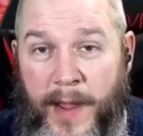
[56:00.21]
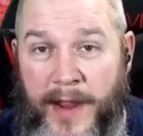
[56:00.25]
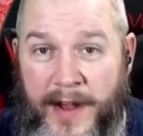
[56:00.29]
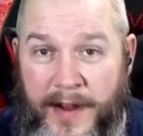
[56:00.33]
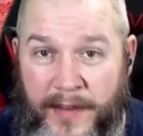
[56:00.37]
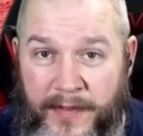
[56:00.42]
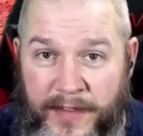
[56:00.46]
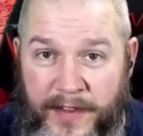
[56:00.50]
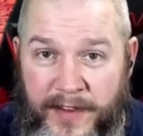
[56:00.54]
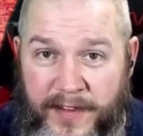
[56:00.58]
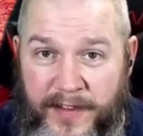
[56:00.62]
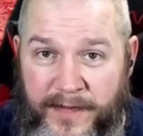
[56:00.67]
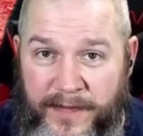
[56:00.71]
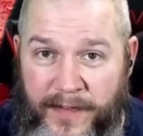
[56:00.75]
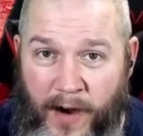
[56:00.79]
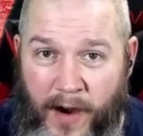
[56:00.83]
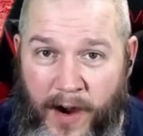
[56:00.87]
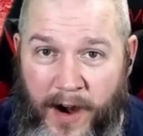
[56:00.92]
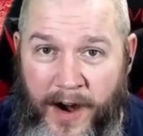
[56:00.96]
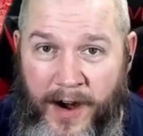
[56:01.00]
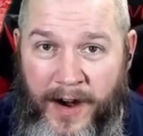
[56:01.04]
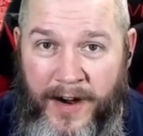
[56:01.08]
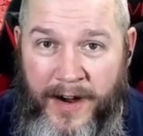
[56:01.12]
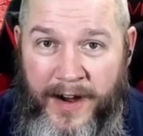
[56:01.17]
it this
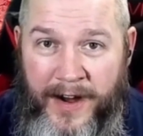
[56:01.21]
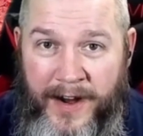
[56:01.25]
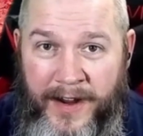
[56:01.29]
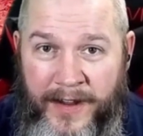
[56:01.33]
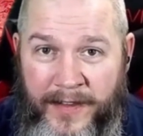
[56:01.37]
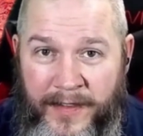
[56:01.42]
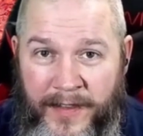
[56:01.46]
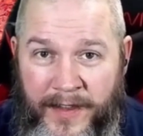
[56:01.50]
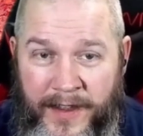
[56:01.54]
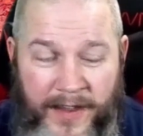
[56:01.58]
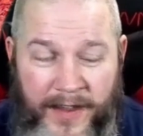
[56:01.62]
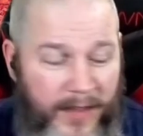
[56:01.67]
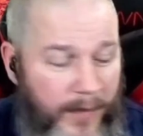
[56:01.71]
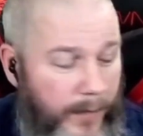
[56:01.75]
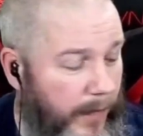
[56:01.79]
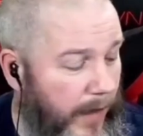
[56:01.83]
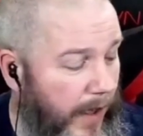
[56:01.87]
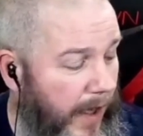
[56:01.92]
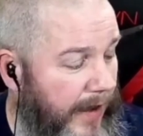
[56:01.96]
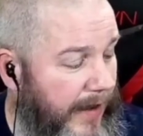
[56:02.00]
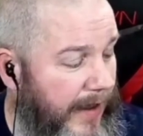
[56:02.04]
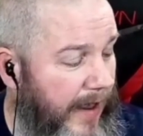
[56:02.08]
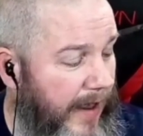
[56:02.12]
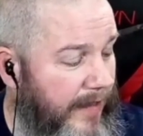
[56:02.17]
far in the
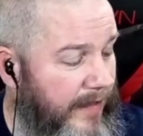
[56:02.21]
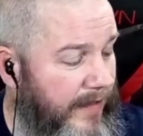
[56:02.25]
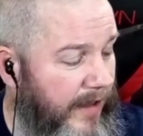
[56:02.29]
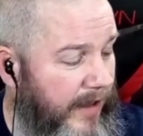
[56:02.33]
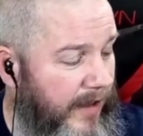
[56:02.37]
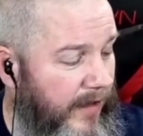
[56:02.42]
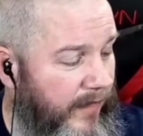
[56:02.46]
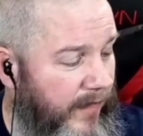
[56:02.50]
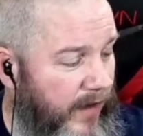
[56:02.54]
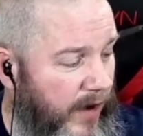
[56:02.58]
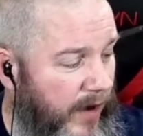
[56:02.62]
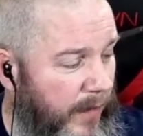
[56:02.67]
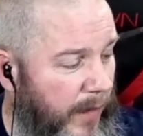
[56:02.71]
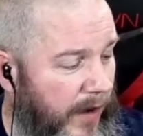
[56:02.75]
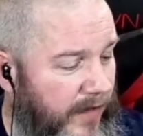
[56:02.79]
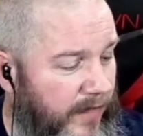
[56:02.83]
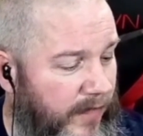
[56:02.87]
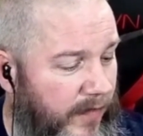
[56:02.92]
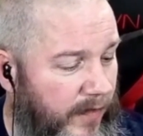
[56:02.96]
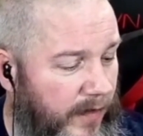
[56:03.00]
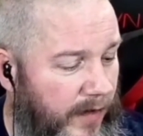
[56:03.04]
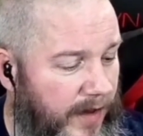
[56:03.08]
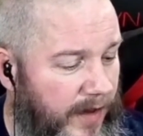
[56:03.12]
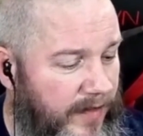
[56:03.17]
podcast, thank you very much
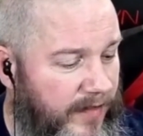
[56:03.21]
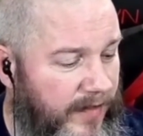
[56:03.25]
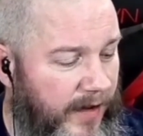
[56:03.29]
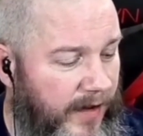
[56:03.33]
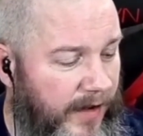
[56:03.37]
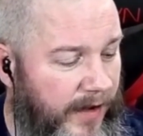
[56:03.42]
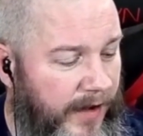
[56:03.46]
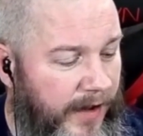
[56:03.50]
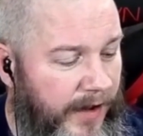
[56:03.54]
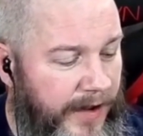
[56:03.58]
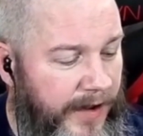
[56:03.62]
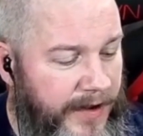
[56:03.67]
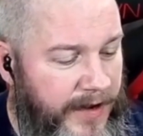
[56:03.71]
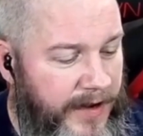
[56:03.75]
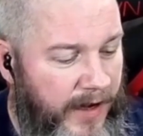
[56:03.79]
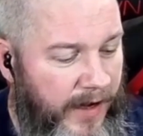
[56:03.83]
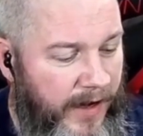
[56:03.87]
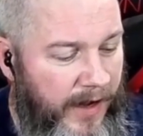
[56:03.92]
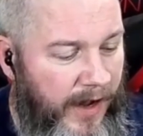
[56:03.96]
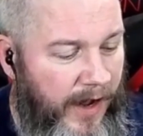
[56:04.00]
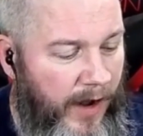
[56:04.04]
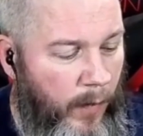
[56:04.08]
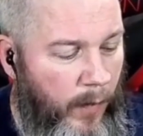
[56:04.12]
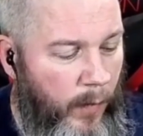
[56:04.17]
for listening.
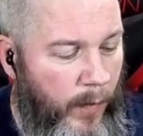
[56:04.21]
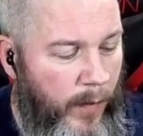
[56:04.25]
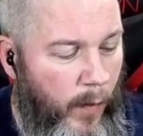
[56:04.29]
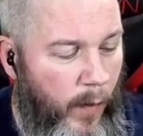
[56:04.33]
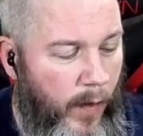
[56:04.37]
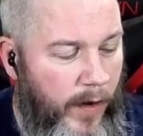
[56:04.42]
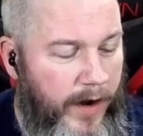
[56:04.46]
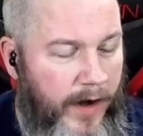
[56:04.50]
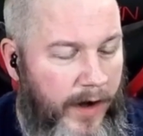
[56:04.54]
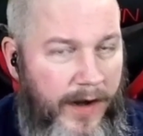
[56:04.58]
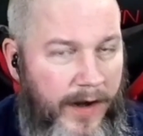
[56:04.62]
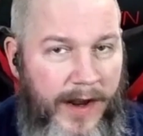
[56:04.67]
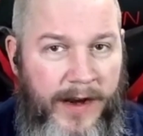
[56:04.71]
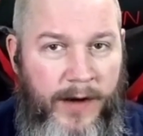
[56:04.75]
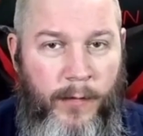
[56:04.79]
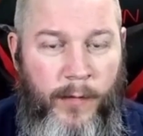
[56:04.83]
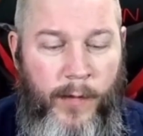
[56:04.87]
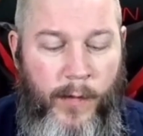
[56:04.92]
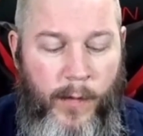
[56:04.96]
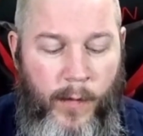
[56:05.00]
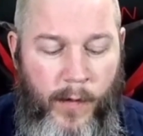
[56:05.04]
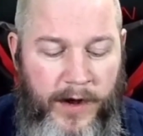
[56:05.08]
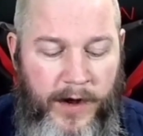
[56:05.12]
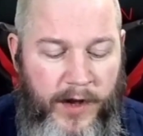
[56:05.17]
We
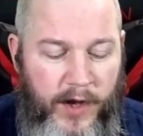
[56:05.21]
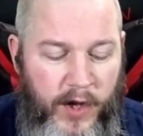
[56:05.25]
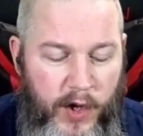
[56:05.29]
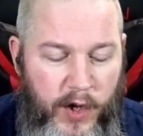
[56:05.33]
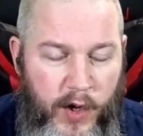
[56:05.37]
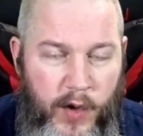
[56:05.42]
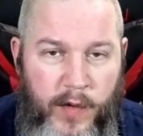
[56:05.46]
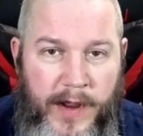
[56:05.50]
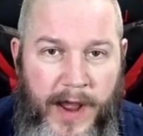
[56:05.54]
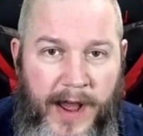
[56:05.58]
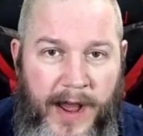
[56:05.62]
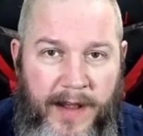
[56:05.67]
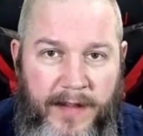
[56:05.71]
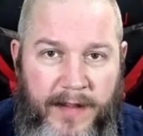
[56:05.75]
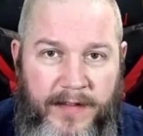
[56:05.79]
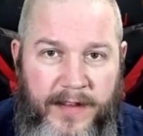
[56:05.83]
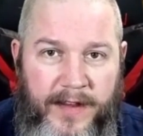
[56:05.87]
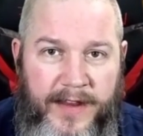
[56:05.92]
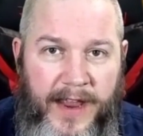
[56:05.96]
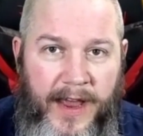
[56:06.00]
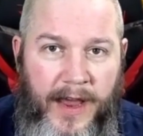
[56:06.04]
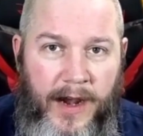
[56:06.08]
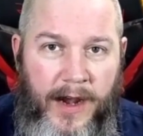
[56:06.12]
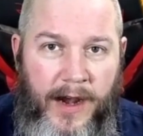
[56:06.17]
want you guys to
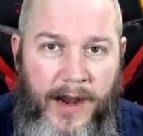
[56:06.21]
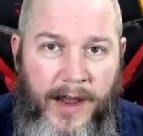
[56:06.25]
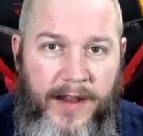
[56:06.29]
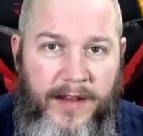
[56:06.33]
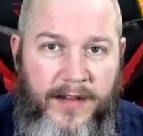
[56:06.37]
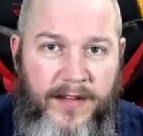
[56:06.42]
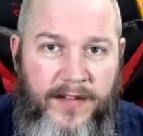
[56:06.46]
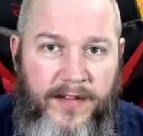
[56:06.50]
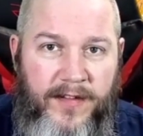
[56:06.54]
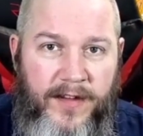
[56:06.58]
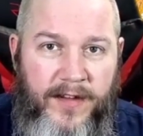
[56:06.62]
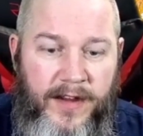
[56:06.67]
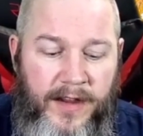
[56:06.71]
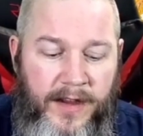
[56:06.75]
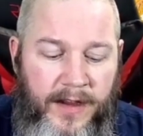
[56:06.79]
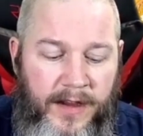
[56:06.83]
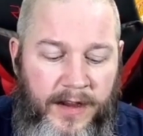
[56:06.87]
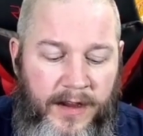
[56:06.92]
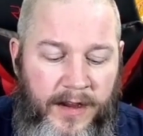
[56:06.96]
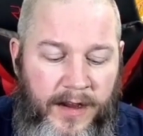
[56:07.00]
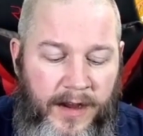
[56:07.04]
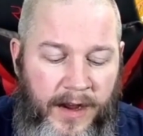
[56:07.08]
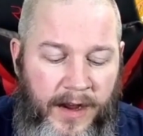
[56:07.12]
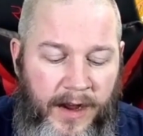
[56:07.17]
tell us,
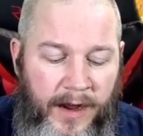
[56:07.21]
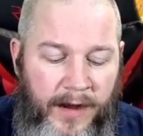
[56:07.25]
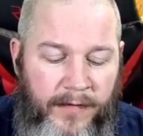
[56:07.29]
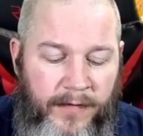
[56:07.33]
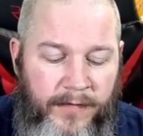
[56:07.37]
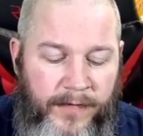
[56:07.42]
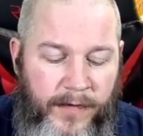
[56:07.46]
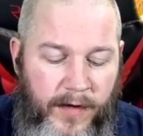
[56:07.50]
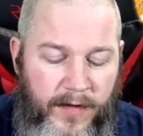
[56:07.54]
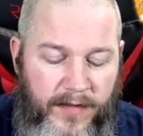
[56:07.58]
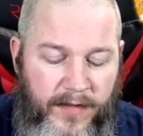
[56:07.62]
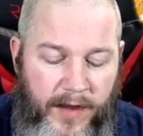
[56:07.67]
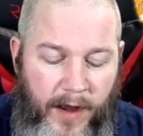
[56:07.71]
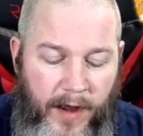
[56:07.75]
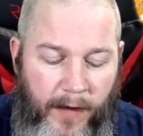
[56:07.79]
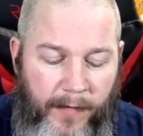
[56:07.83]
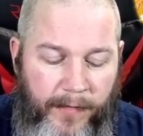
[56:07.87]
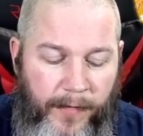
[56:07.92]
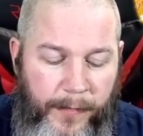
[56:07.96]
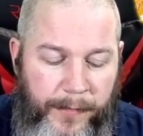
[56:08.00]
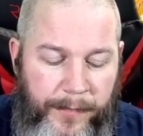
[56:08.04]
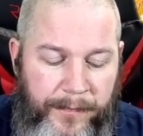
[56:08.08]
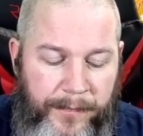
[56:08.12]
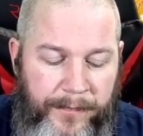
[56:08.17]
first off,
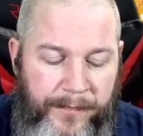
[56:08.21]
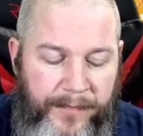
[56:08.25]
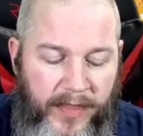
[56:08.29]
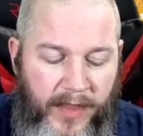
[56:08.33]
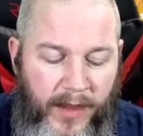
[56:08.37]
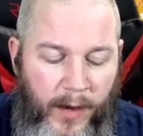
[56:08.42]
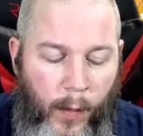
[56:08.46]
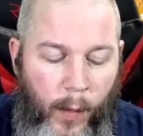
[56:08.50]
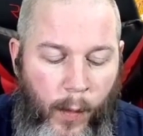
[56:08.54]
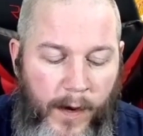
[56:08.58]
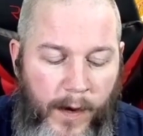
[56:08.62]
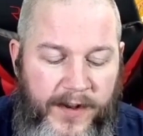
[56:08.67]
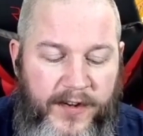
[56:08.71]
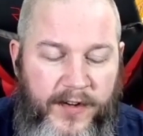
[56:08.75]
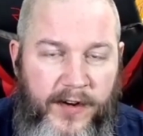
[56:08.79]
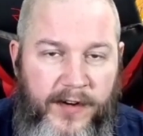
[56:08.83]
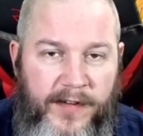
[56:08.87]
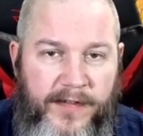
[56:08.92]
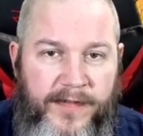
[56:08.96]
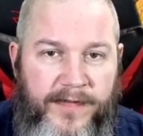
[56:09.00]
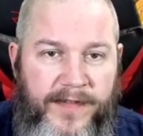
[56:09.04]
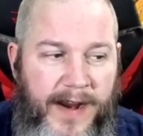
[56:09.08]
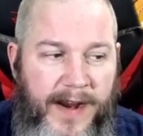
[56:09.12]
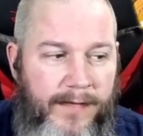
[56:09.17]
what's your
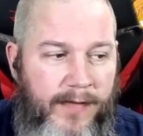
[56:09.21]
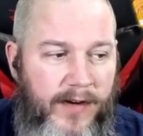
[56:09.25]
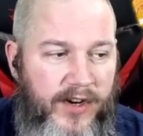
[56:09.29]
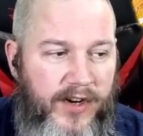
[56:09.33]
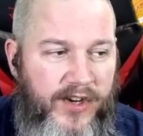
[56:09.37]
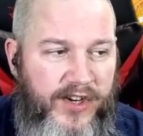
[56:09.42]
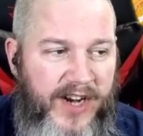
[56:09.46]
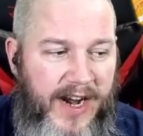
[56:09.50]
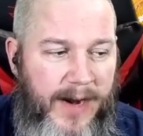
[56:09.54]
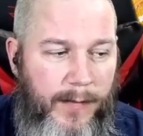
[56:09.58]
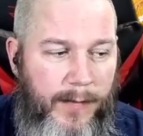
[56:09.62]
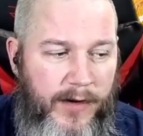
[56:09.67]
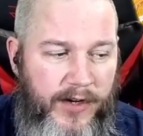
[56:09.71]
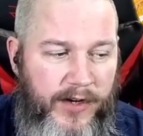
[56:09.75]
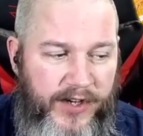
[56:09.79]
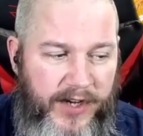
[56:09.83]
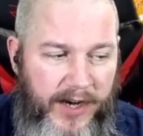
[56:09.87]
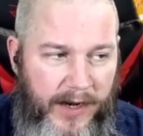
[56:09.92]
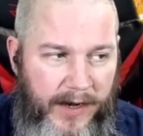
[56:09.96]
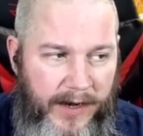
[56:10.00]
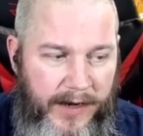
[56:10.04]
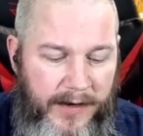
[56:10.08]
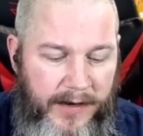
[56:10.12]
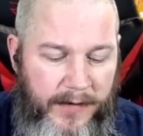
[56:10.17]
favorite jam or
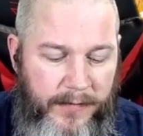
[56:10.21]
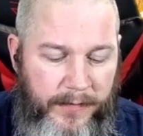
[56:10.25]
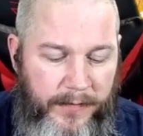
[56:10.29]
jelly?